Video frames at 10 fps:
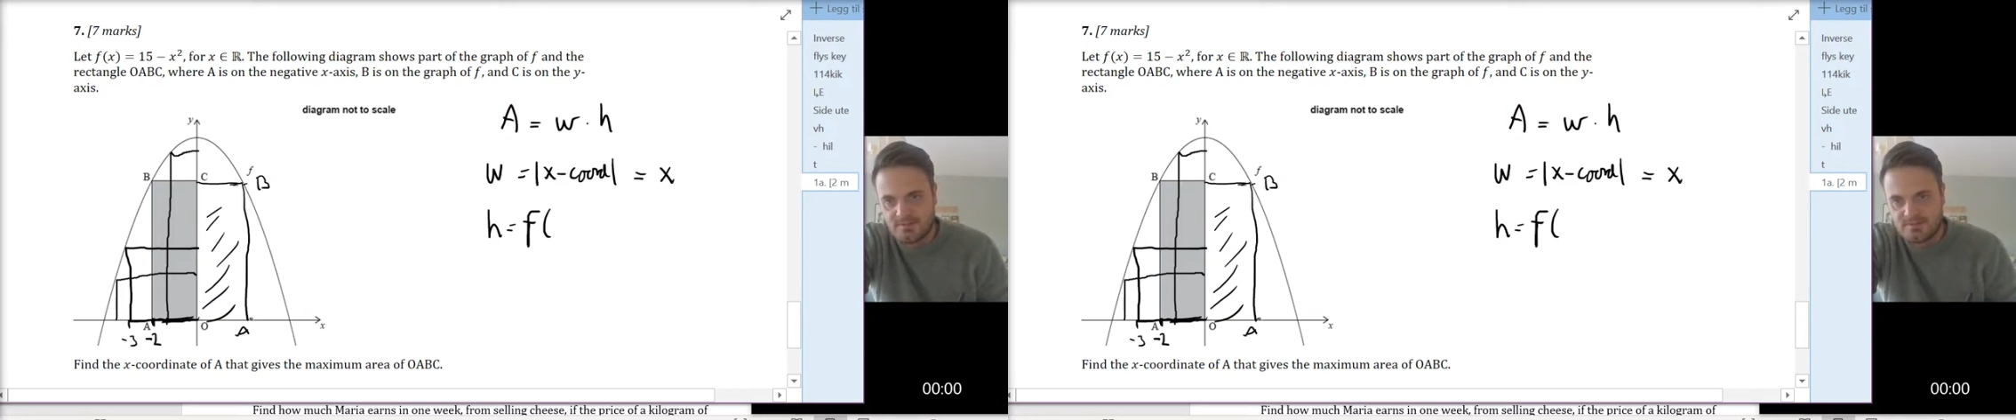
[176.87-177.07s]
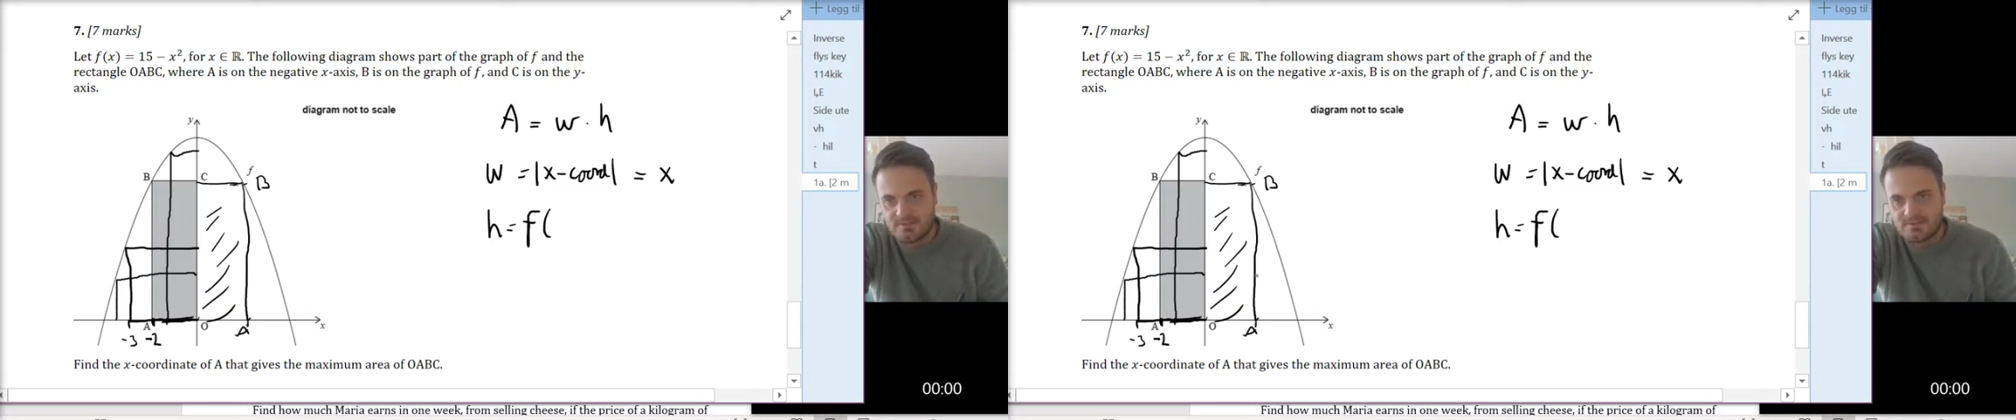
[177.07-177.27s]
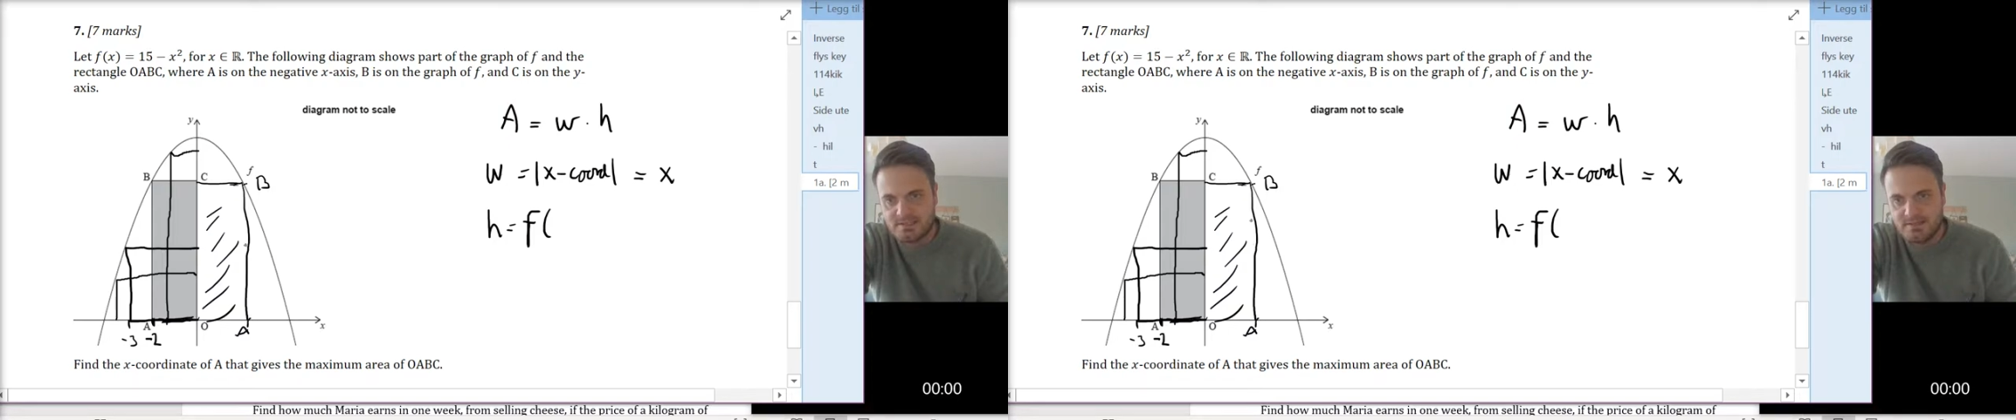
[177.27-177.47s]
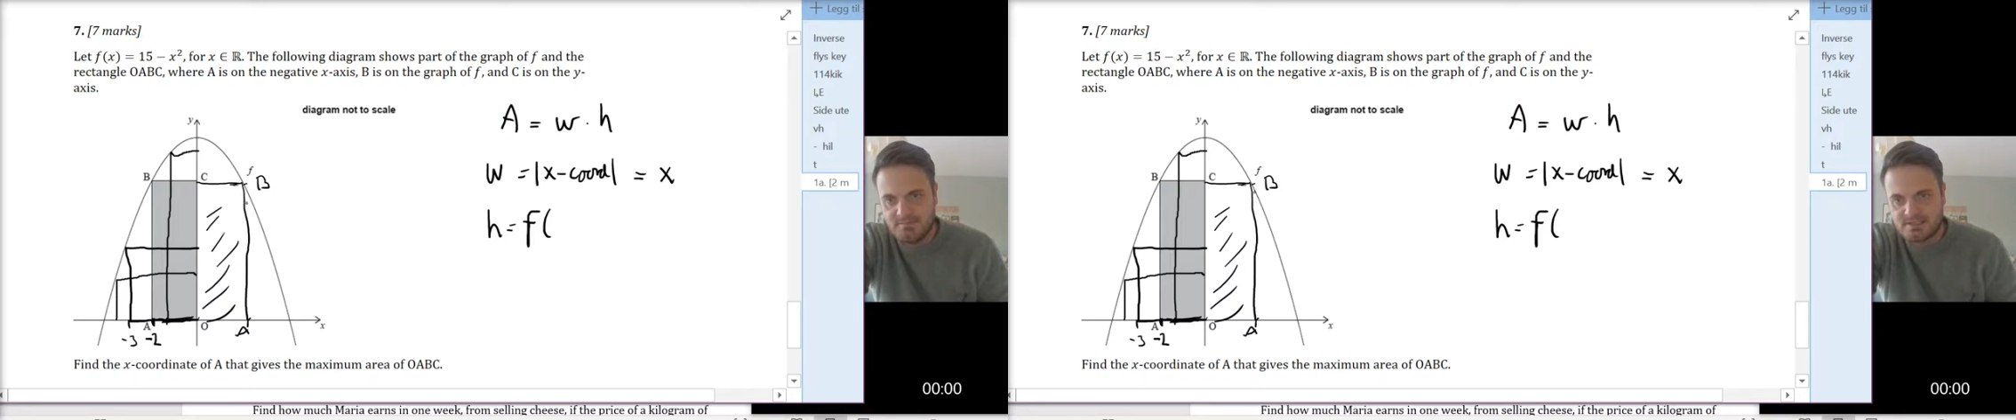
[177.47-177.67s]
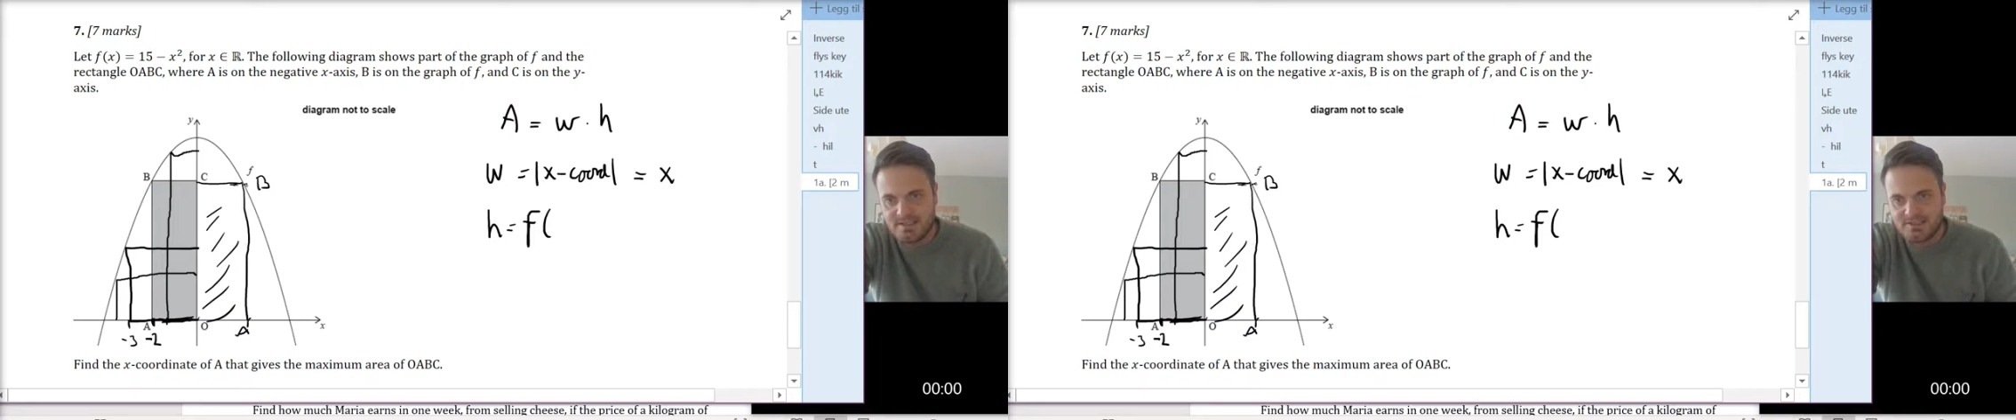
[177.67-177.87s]
is the same
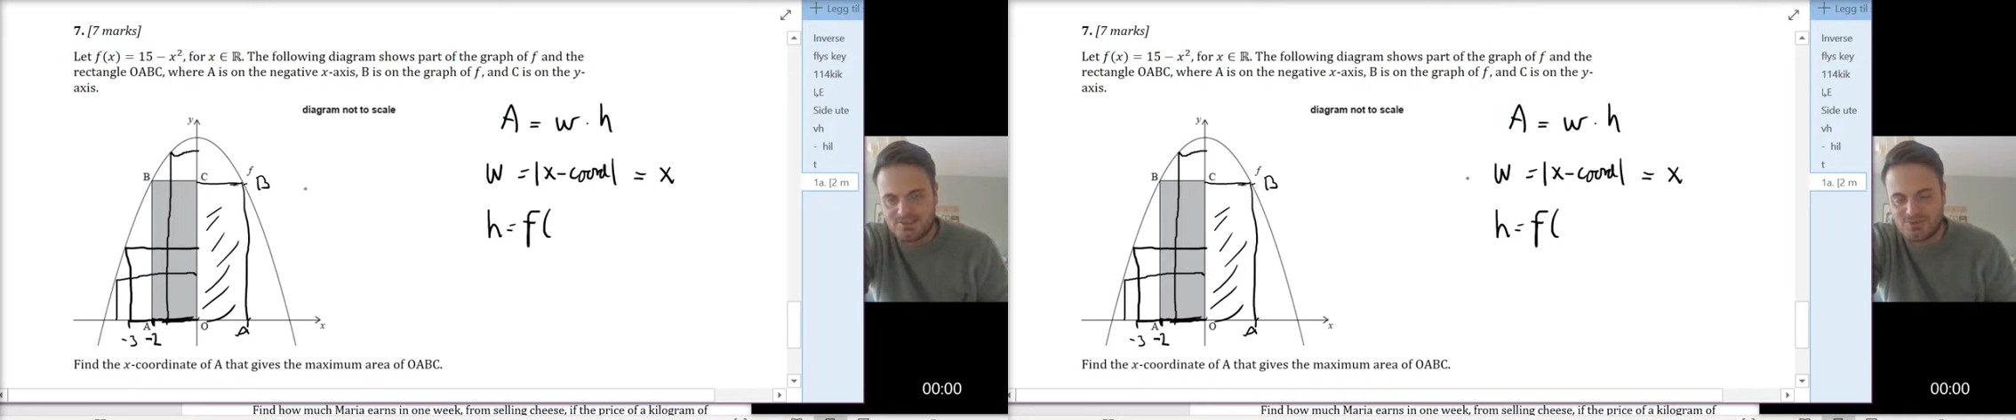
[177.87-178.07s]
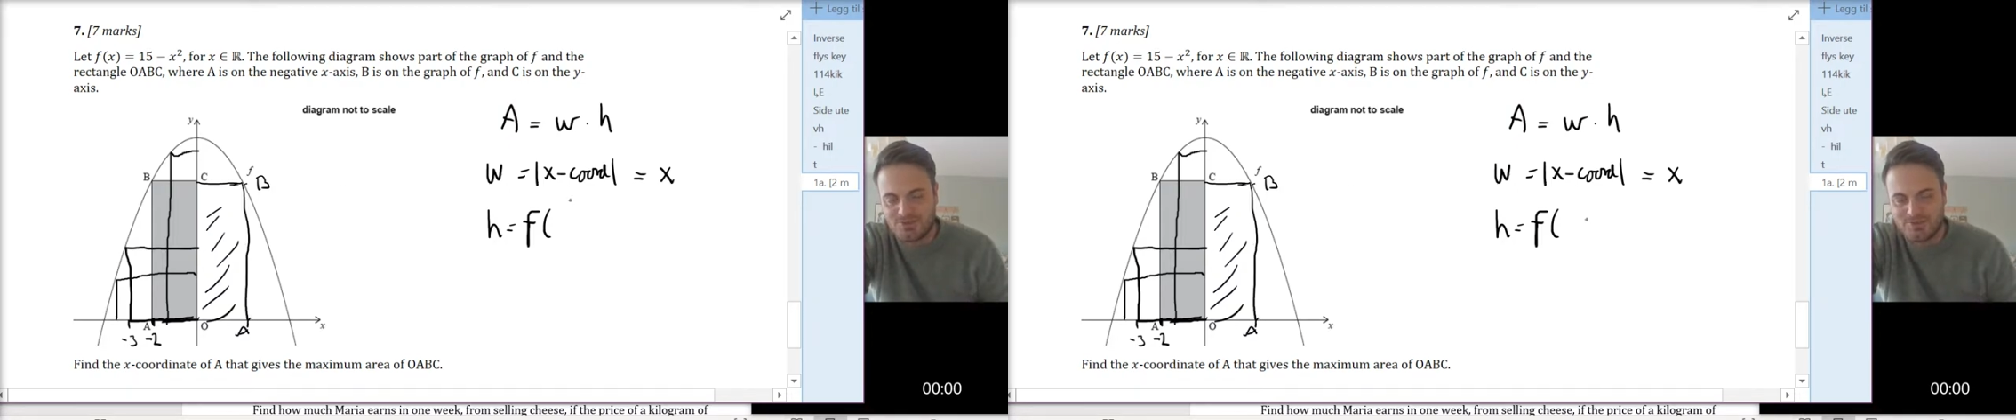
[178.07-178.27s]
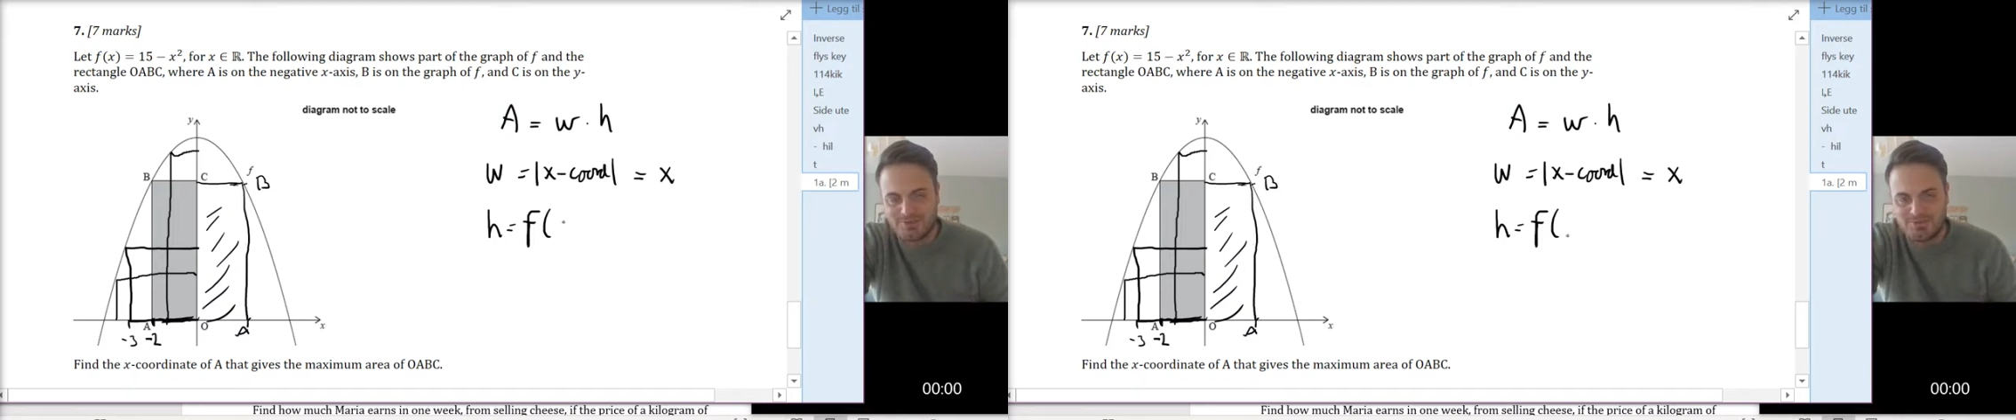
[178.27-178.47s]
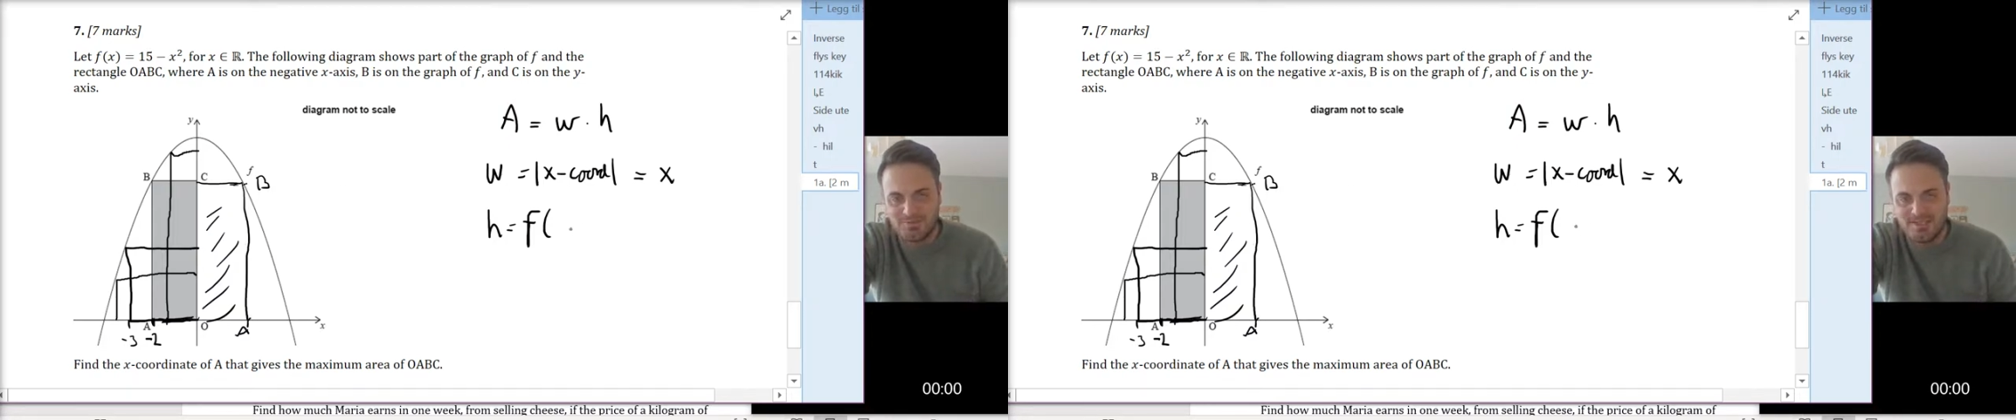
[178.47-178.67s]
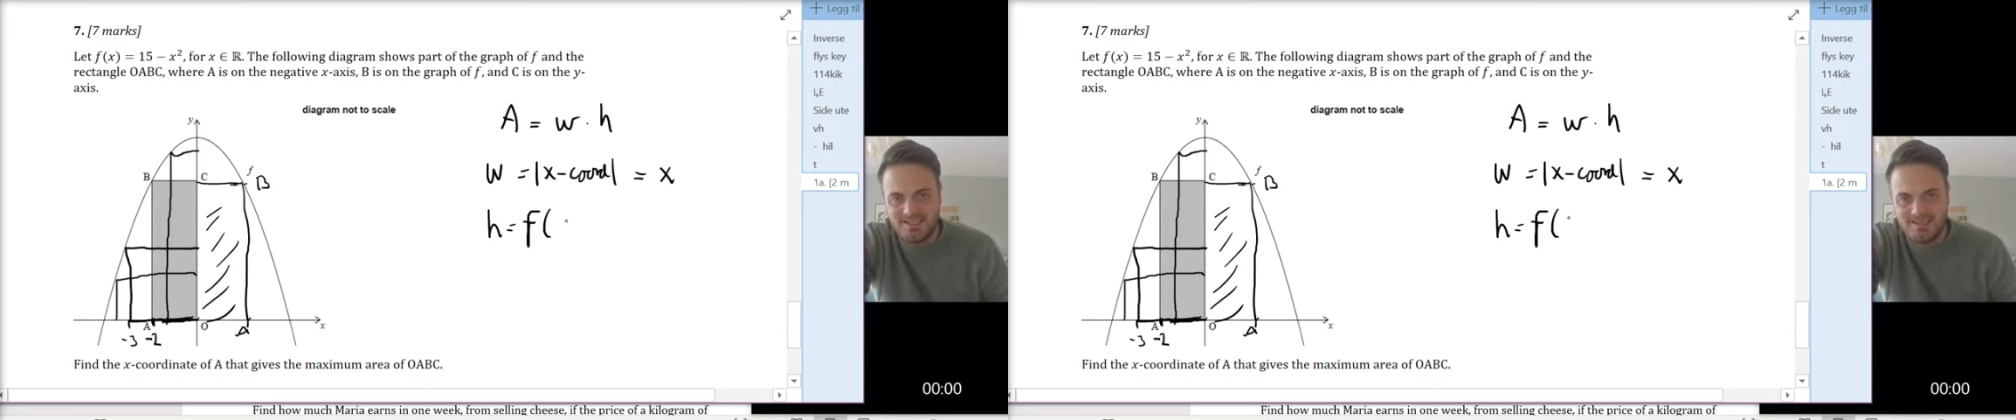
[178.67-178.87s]
as the x coordinate to
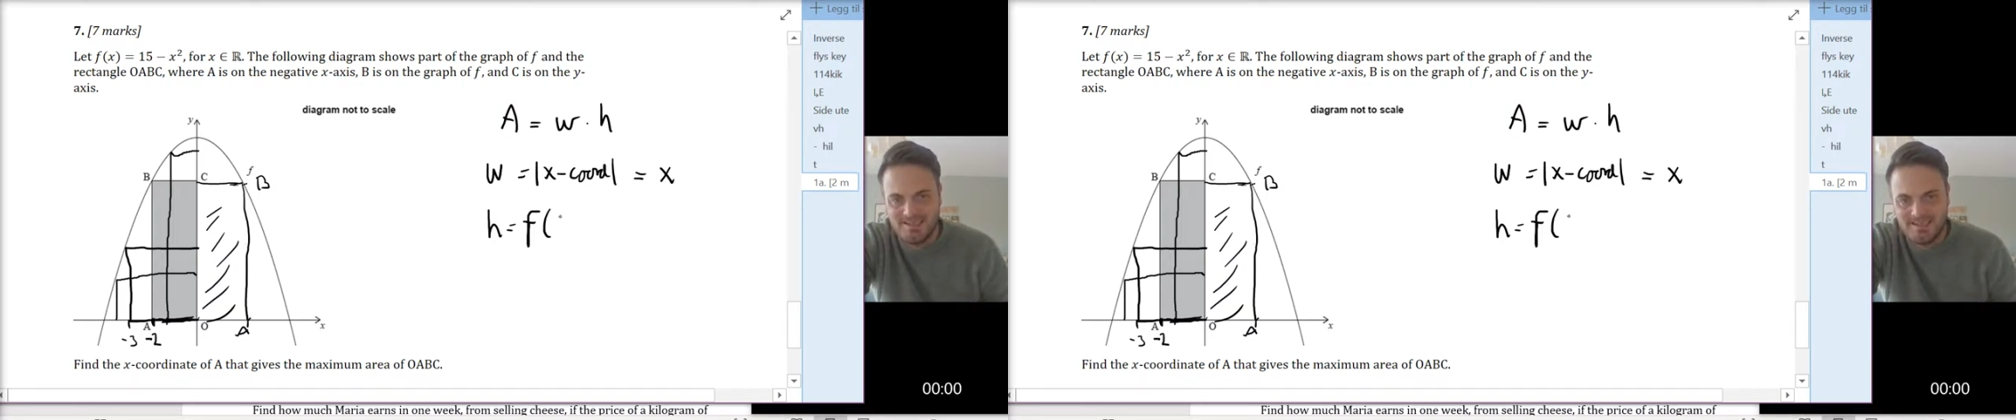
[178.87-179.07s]
B,